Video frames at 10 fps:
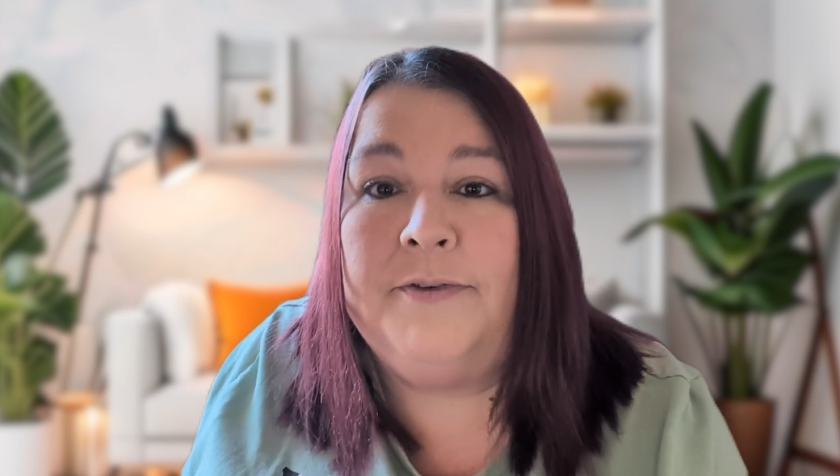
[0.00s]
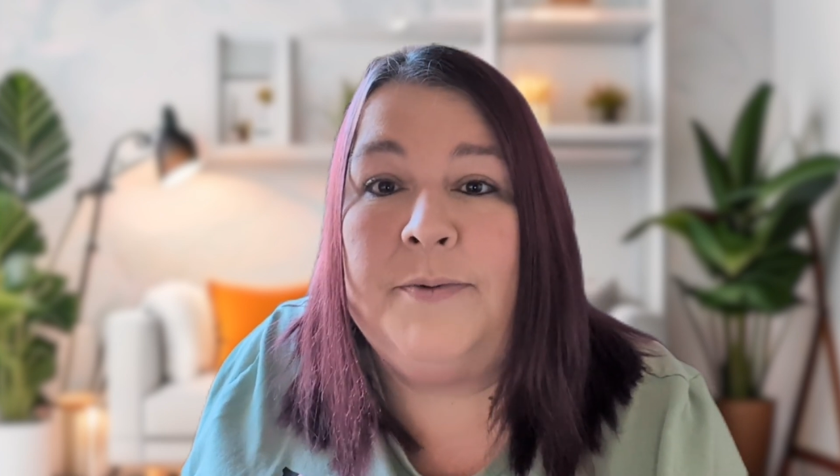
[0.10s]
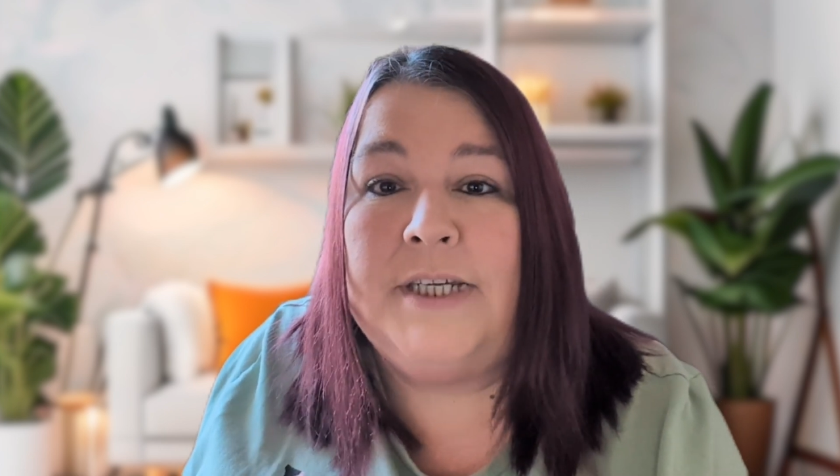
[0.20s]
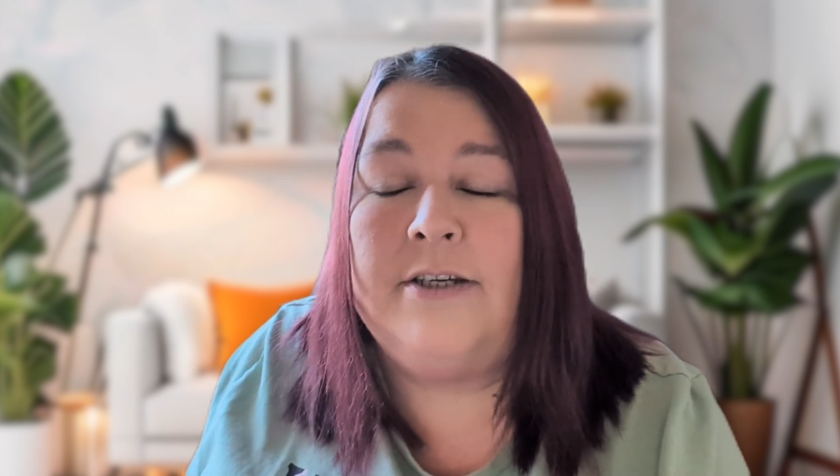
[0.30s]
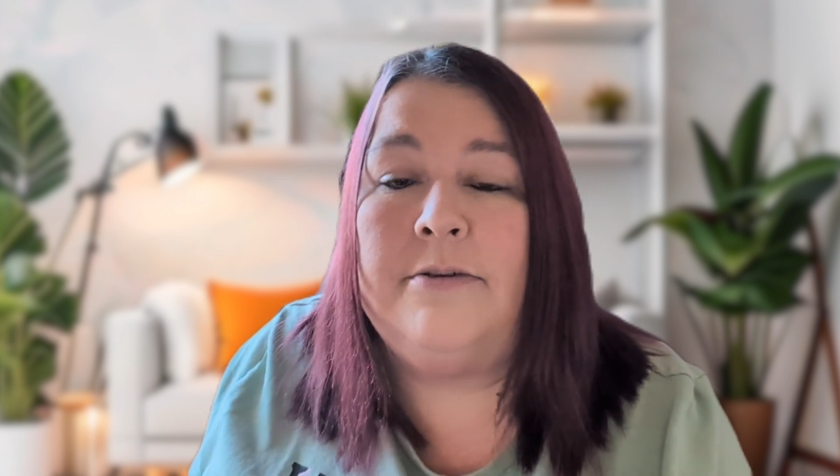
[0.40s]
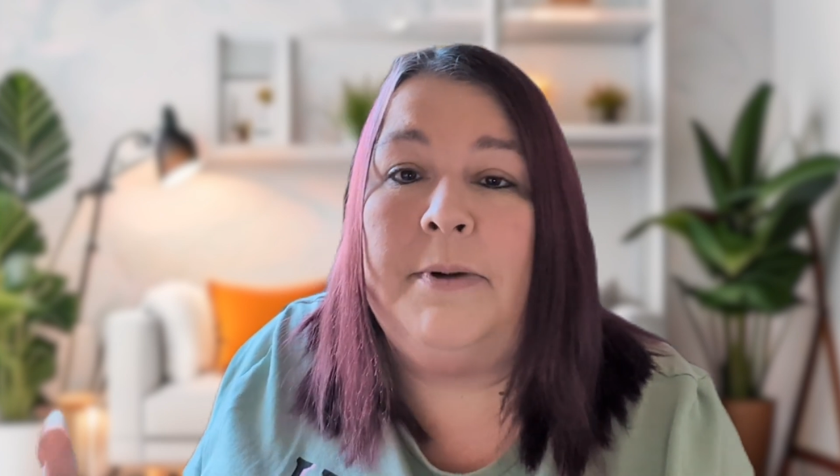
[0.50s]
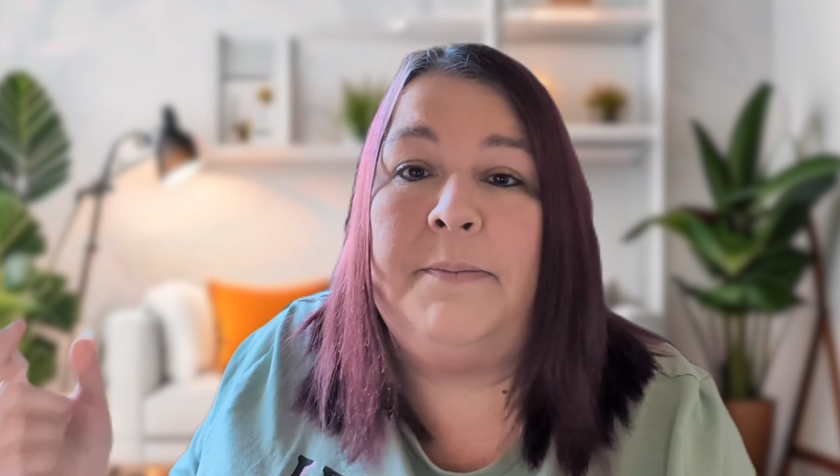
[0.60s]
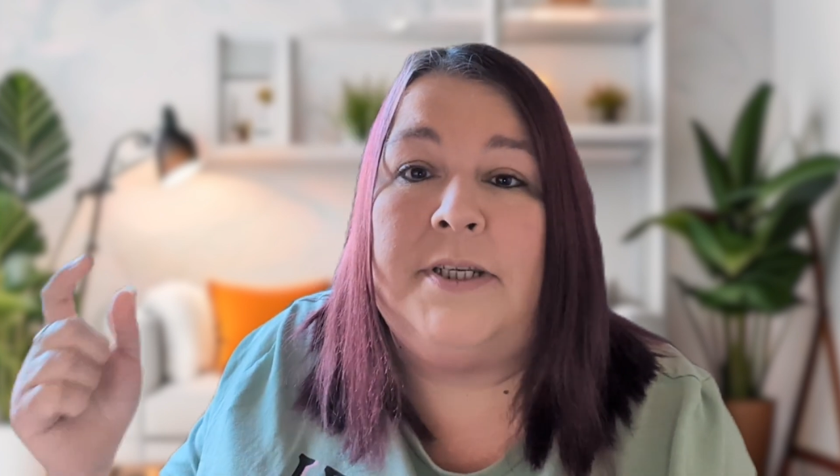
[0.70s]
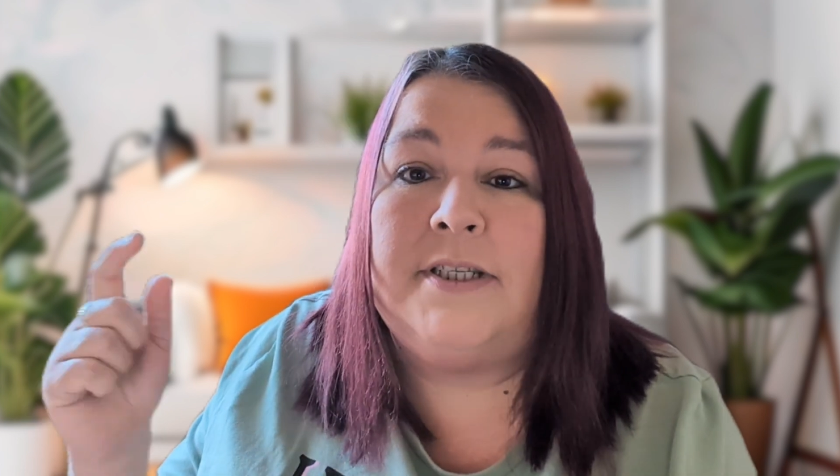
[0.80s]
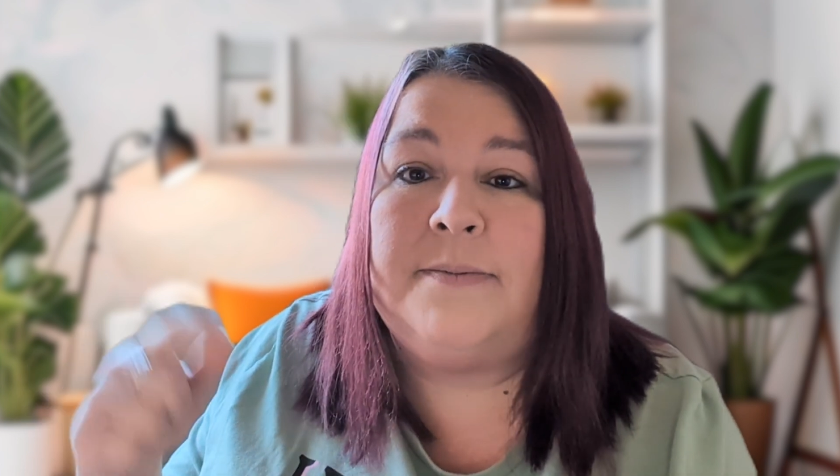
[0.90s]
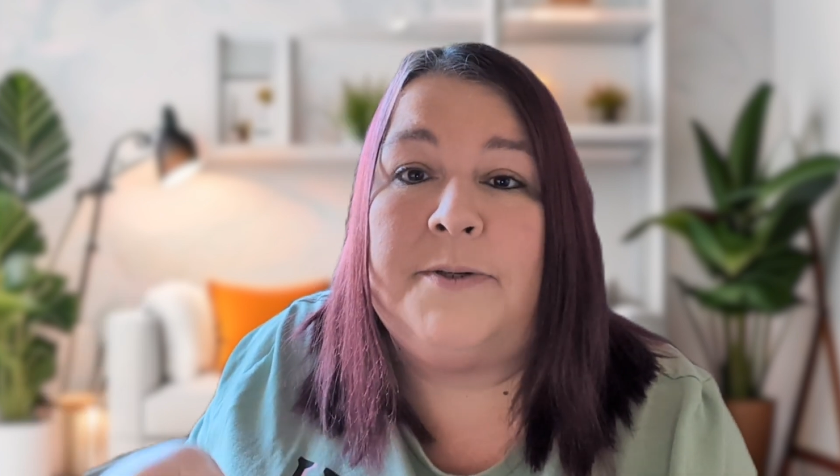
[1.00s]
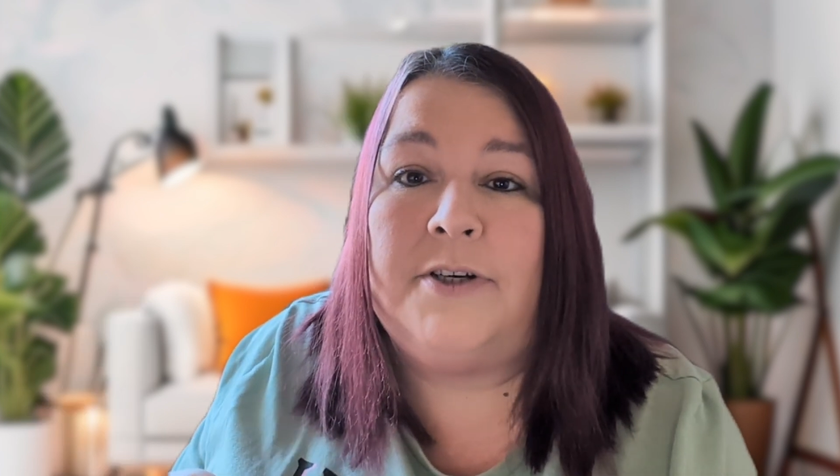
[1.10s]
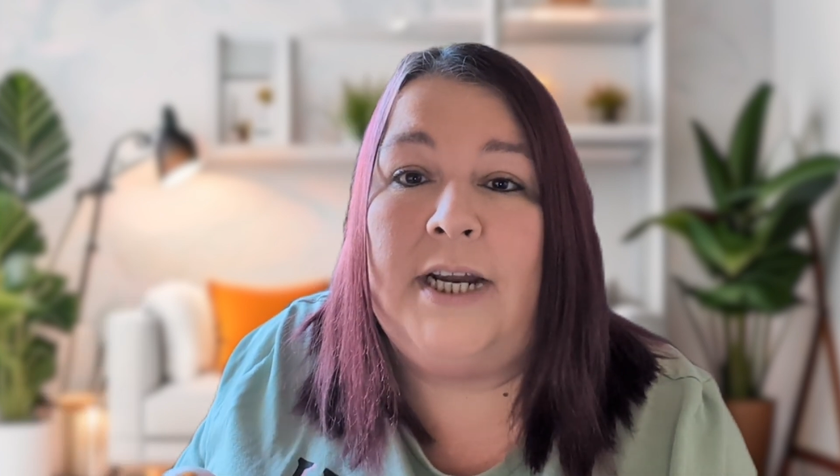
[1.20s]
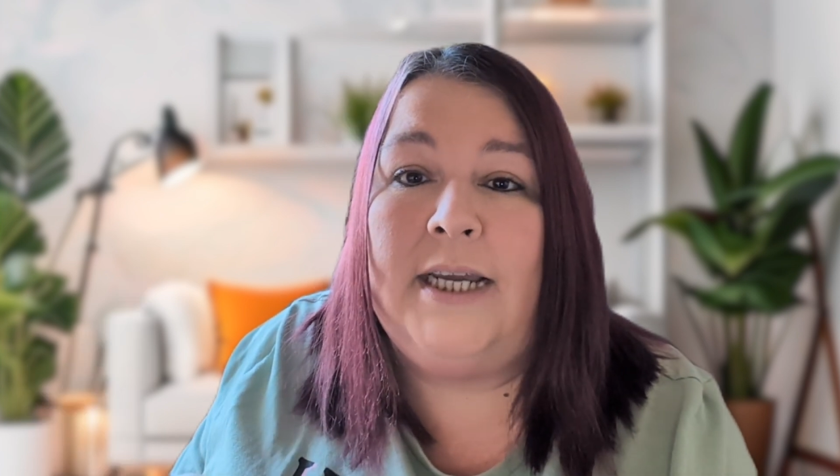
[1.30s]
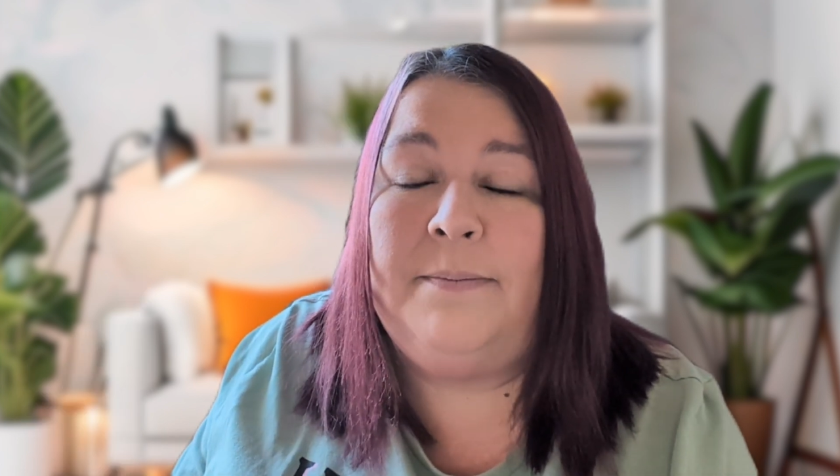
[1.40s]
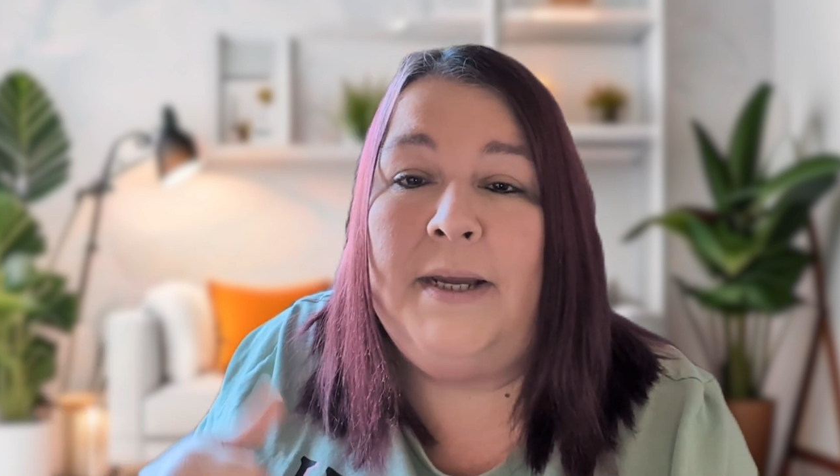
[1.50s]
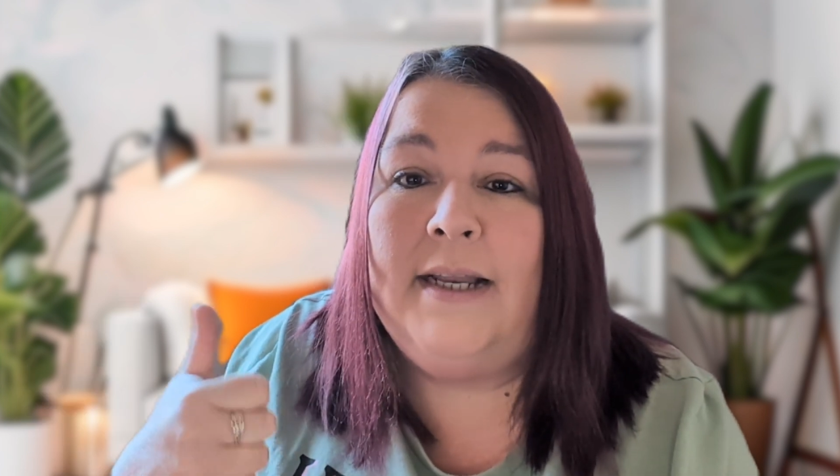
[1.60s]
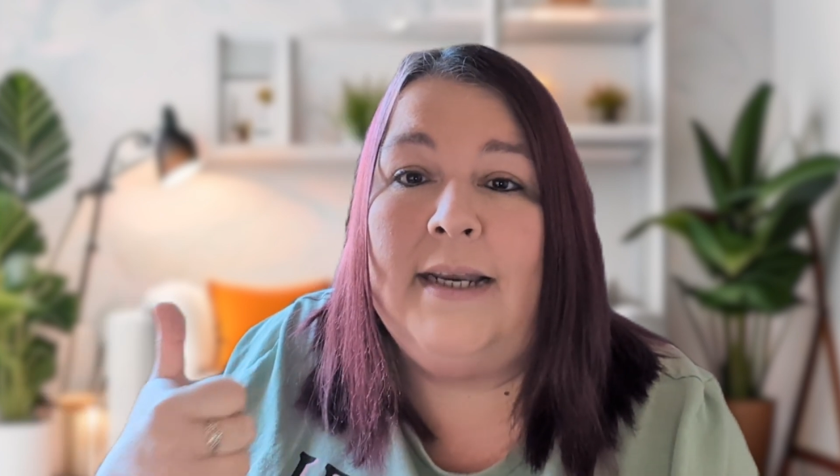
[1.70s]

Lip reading: If you did, remember to subscribe,